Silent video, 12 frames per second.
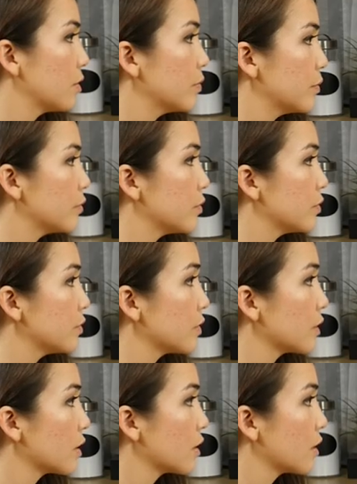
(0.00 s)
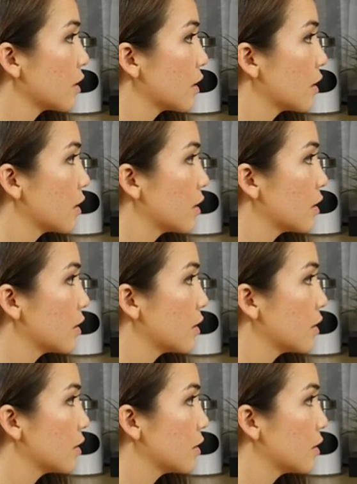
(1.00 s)

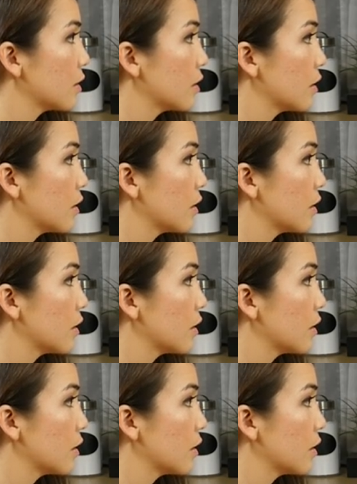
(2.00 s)
This person isn't speaking.